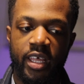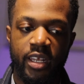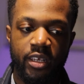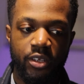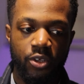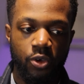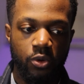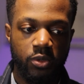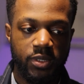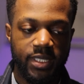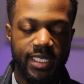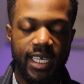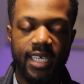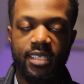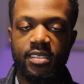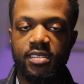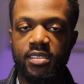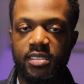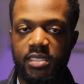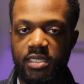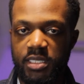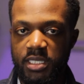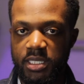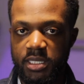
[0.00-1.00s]
and your
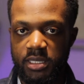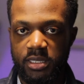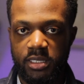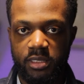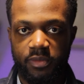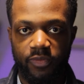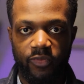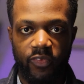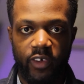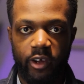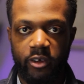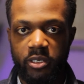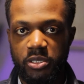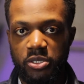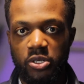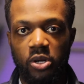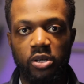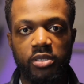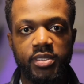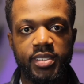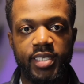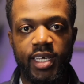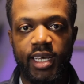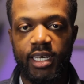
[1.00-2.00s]
tendencies in various
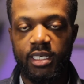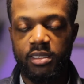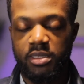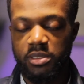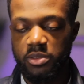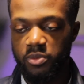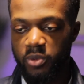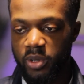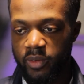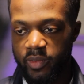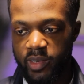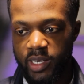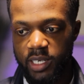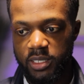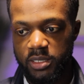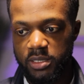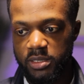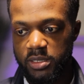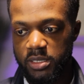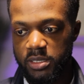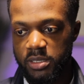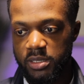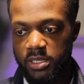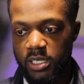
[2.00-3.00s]
contexts, whether
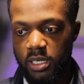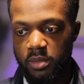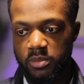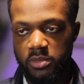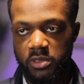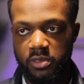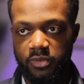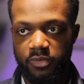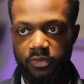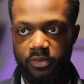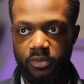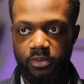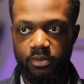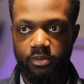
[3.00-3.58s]
that's in terms of